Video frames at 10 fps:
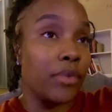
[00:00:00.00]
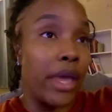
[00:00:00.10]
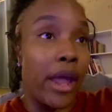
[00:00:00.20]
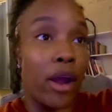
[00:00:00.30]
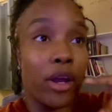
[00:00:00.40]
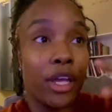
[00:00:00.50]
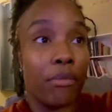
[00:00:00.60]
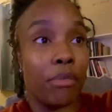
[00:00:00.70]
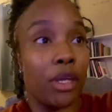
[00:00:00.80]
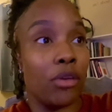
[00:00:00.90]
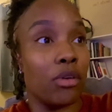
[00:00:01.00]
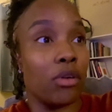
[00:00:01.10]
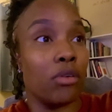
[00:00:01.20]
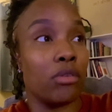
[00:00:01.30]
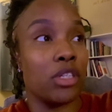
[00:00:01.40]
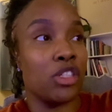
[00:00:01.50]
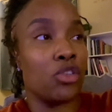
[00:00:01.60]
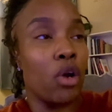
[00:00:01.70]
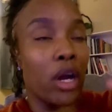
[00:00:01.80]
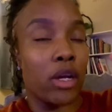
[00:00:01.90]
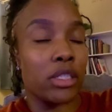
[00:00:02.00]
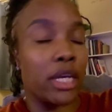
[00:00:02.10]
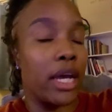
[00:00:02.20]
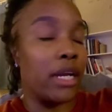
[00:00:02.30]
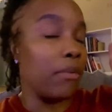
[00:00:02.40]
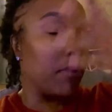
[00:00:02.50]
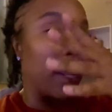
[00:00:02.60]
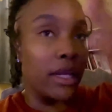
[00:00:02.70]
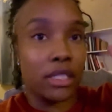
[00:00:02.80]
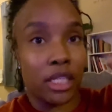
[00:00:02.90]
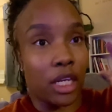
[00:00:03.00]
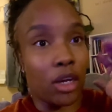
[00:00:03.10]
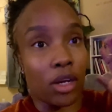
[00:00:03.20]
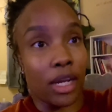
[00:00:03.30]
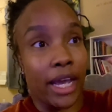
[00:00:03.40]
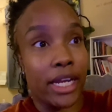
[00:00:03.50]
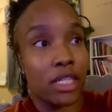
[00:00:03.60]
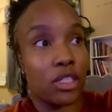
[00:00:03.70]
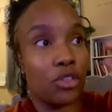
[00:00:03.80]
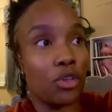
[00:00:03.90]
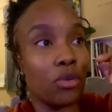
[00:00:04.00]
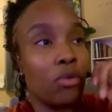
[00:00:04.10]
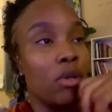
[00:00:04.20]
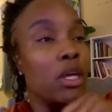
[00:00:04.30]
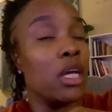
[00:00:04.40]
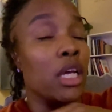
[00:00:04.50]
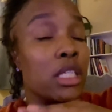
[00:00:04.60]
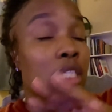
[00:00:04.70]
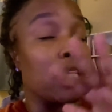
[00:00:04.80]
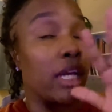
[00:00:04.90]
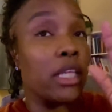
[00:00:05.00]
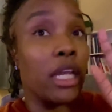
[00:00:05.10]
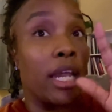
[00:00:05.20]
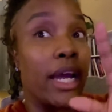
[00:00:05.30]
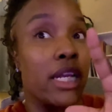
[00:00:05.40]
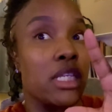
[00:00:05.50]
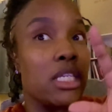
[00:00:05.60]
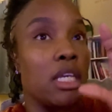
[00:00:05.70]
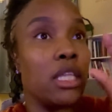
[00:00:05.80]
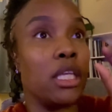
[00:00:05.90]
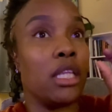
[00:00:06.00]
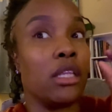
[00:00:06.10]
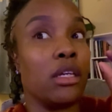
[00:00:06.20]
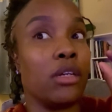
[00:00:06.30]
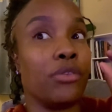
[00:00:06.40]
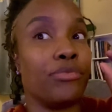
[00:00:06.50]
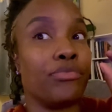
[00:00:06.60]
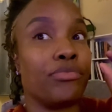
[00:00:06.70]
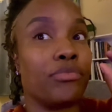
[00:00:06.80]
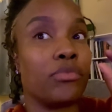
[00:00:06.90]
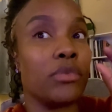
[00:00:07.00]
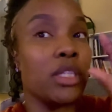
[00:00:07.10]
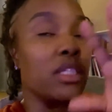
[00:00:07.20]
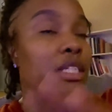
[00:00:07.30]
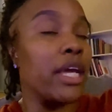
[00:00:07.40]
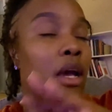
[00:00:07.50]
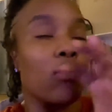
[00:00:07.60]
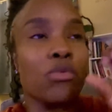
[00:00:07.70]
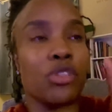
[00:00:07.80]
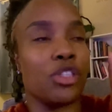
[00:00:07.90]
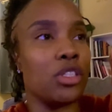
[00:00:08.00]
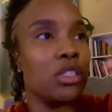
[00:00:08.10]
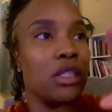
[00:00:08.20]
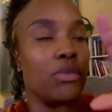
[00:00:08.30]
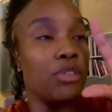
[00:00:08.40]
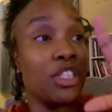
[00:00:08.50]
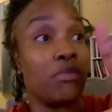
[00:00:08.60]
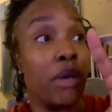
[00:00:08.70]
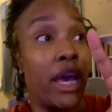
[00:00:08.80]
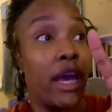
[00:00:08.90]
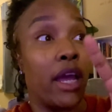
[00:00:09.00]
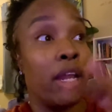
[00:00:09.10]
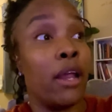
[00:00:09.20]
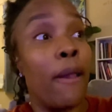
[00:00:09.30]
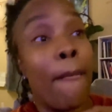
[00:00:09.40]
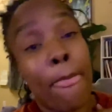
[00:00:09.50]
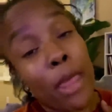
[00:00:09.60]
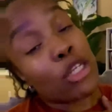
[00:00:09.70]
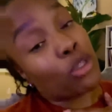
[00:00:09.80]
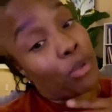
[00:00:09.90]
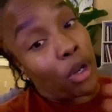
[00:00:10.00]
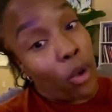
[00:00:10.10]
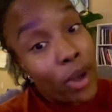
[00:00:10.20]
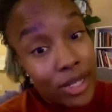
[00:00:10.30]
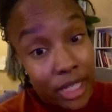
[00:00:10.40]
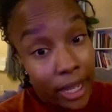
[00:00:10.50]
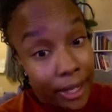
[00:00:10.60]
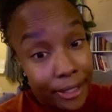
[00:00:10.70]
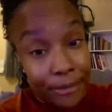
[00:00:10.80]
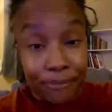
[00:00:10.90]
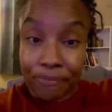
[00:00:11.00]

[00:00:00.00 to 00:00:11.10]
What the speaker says: air hit me, you know, and it's dark outside and I'm not seeing all the lights, you know, because it's like the lights and then the sound was just bad. So when I go outside,